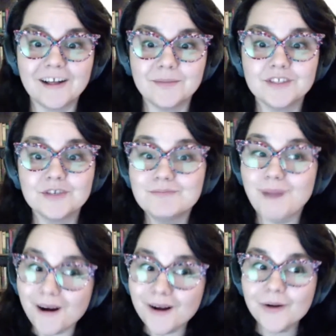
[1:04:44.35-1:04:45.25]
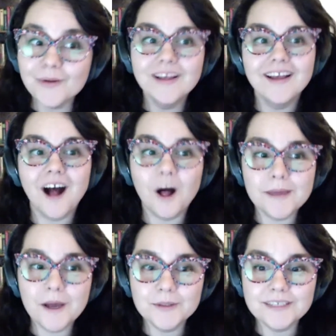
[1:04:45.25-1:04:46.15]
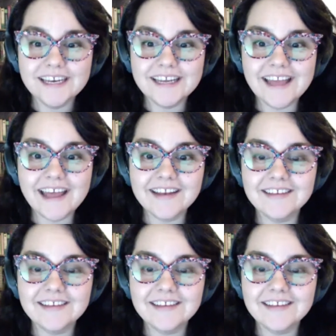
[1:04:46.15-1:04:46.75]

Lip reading: Tomorrow, I'll be hosting again.